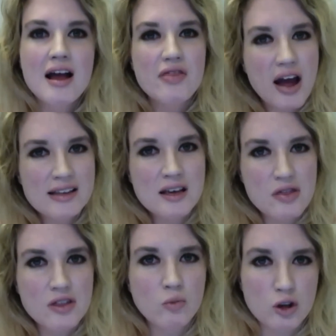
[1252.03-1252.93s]
That's I
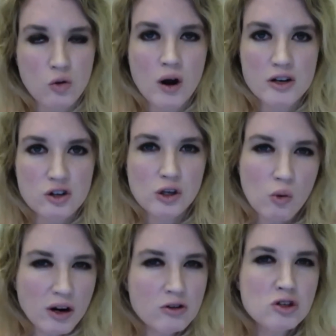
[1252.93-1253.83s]
think what you want to do. You
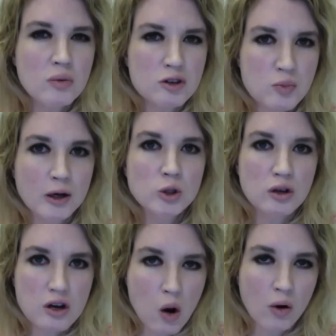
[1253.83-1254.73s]
want to do something special
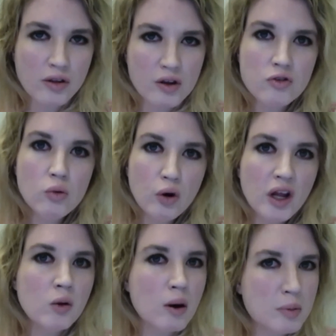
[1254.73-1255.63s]
and noteworthy if you
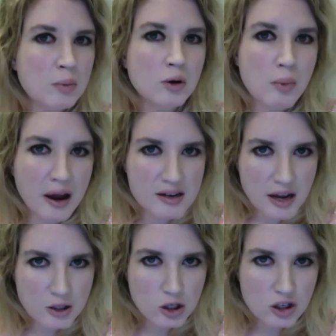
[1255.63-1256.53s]
really want people to pay
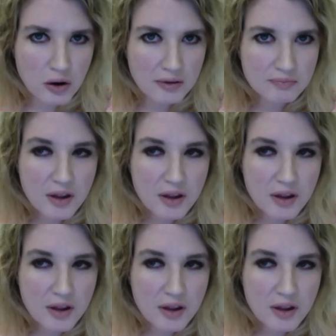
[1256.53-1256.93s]
attention to it.